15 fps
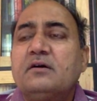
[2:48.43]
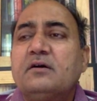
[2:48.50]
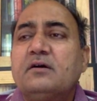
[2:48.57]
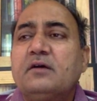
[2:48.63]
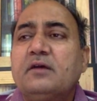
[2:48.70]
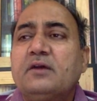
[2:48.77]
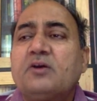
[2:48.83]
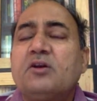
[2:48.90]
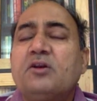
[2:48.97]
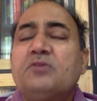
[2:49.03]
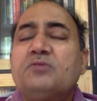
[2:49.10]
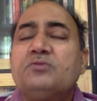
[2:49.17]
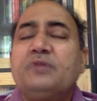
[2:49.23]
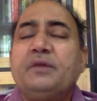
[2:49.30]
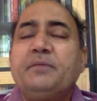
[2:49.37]
according to
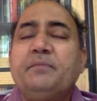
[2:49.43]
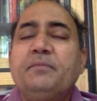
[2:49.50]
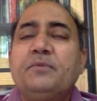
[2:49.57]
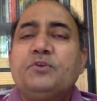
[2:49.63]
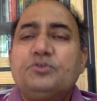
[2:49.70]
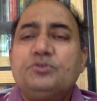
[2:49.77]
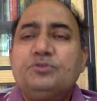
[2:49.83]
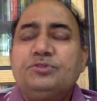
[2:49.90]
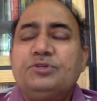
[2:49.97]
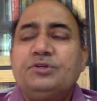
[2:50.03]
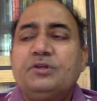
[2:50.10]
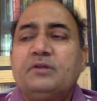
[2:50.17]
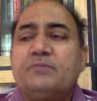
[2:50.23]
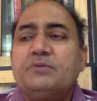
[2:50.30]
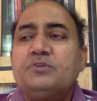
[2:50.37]
them, truth;
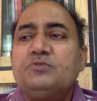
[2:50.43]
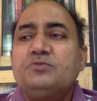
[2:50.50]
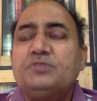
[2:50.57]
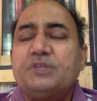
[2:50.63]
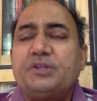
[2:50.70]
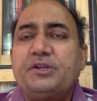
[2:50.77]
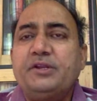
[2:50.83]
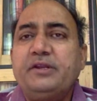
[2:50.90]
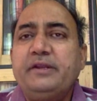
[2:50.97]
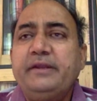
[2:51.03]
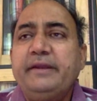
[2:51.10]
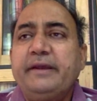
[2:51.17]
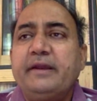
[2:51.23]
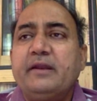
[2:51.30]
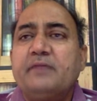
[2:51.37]
number two, certainty;
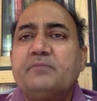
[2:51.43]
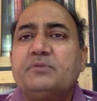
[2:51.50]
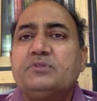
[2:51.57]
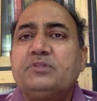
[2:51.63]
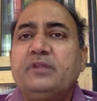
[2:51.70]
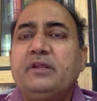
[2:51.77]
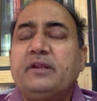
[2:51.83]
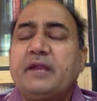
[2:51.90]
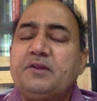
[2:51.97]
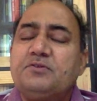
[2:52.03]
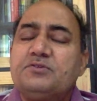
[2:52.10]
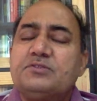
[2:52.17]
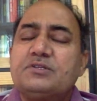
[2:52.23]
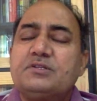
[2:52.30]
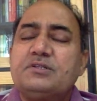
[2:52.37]
and number three, right to
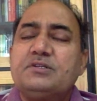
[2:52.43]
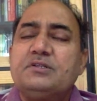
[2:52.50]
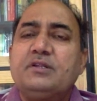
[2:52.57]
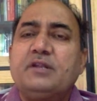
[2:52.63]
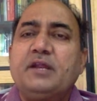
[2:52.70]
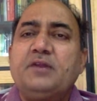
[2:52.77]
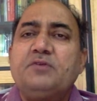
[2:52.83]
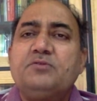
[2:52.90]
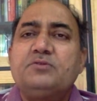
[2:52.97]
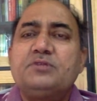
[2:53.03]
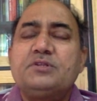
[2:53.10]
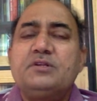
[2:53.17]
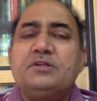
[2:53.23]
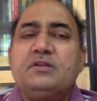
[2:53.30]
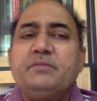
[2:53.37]
certainty. Right to
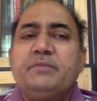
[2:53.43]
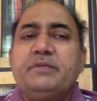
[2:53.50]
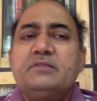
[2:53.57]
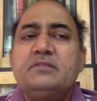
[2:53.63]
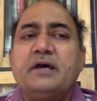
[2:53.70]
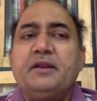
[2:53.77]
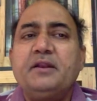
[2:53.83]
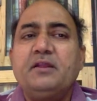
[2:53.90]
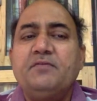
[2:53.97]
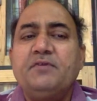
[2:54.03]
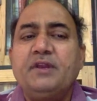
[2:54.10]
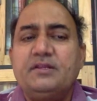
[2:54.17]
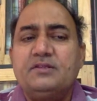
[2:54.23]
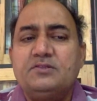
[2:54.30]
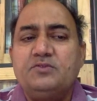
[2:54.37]
certainty means that
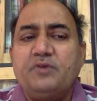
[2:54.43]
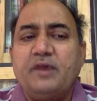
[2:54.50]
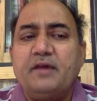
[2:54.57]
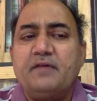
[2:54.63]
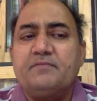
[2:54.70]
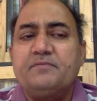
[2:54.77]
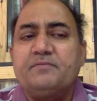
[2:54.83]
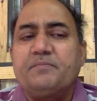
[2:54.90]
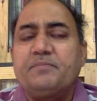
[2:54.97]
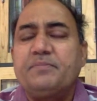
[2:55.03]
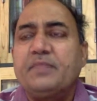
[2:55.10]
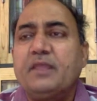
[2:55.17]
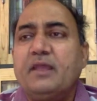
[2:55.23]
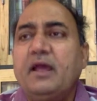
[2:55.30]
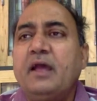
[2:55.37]
evidence you have,
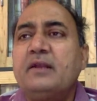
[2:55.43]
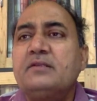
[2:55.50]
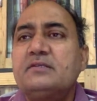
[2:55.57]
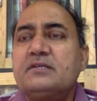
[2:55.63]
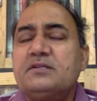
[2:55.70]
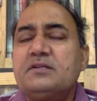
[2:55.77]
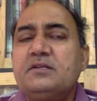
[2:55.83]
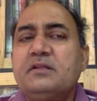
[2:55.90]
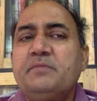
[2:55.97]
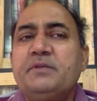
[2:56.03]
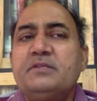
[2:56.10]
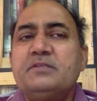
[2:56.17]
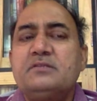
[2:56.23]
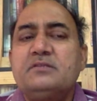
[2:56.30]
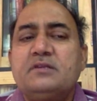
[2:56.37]
and certainty
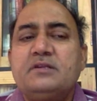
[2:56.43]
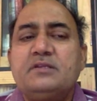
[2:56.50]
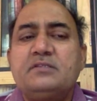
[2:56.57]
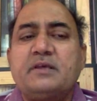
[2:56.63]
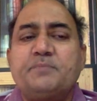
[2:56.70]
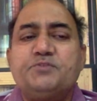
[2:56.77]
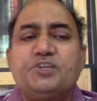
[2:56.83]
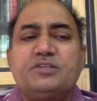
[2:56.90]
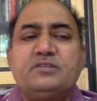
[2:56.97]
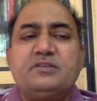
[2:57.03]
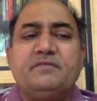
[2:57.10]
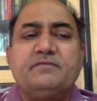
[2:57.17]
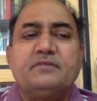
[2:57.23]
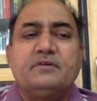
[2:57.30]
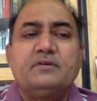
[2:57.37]
means it is subjective
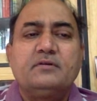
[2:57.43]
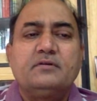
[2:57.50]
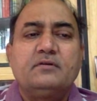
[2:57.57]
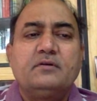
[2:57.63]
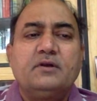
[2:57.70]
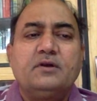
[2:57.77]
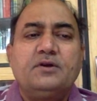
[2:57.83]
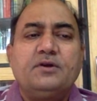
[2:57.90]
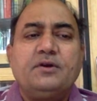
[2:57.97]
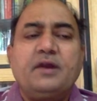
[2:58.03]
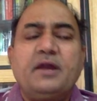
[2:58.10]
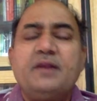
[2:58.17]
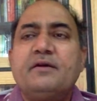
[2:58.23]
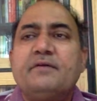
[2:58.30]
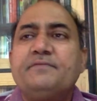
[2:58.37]

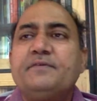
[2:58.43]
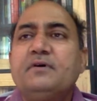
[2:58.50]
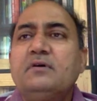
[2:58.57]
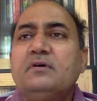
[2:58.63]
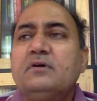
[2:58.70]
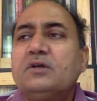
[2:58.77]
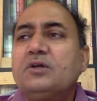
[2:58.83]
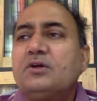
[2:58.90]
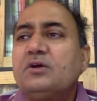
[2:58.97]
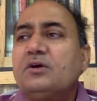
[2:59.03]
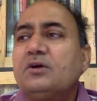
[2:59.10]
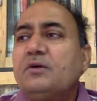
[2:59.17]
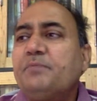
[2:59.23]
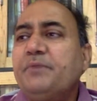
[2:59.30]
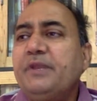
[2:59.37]
kind of a
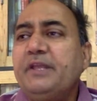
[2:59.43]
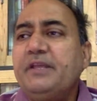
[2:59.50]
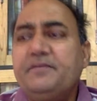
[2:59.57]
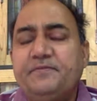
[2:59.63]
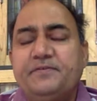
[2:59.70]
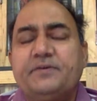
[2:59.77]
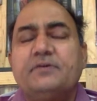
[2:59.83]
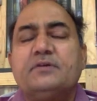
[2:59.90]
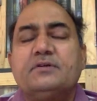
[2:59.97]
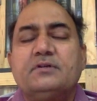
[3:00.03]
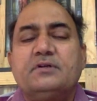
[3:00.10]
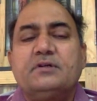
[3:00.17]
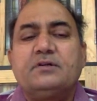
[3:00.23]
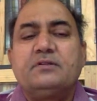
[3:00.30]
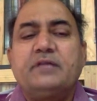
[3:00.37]
belief
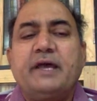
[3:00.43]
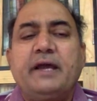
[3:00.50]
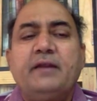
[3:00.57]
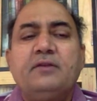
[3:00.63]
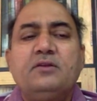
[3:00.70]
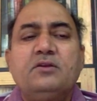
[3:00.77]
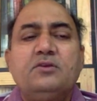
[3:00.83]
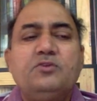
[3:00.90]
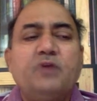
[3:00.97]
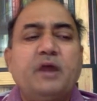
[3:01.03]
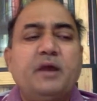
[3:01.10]
that you have